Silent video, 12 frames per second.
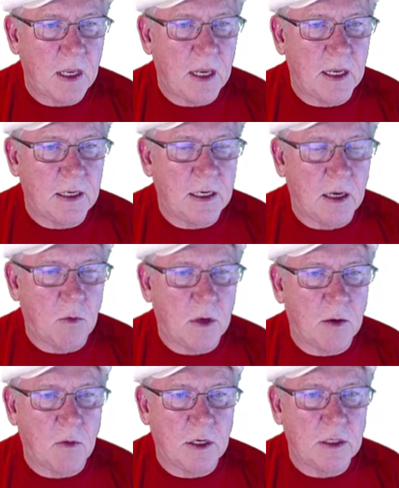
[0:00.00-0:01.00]
And what
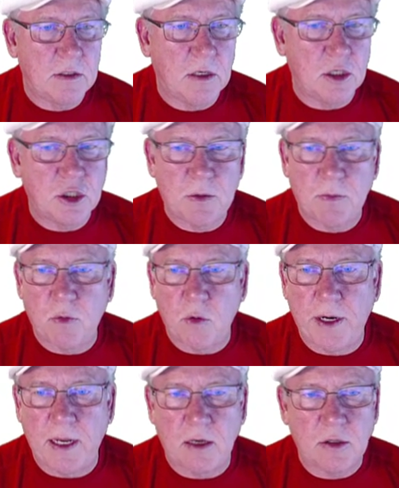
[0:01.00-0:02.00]
I want to
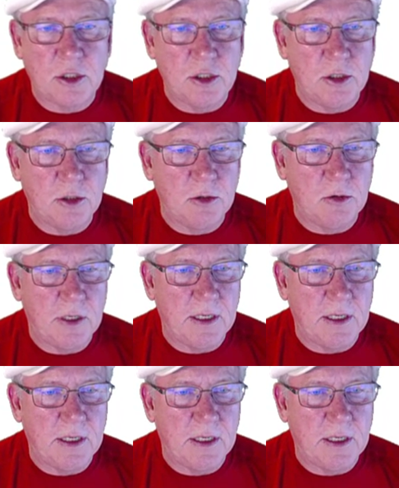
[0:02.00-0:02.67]
point out to you